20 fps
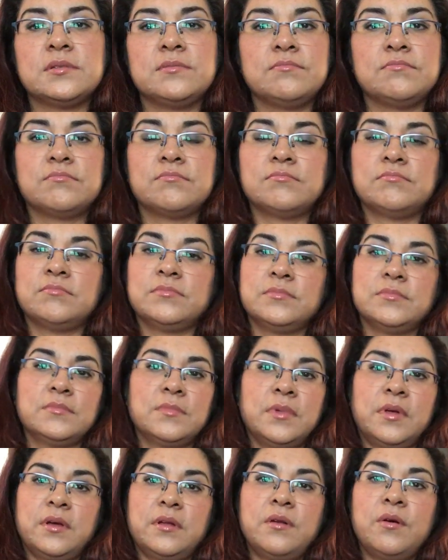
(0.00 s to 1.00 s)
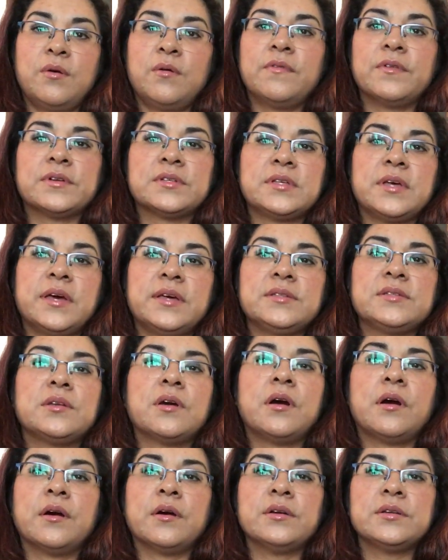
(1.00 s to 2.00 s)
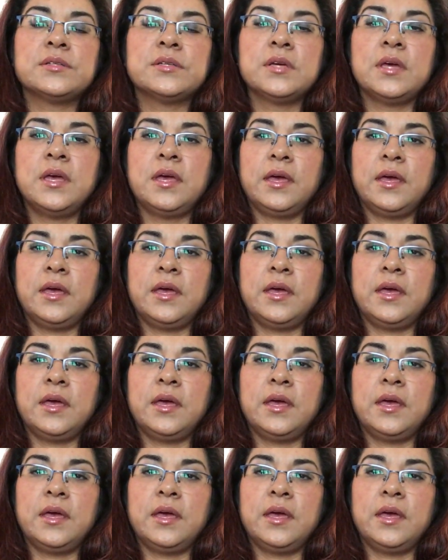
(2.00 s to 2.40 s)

a, an oversized heart.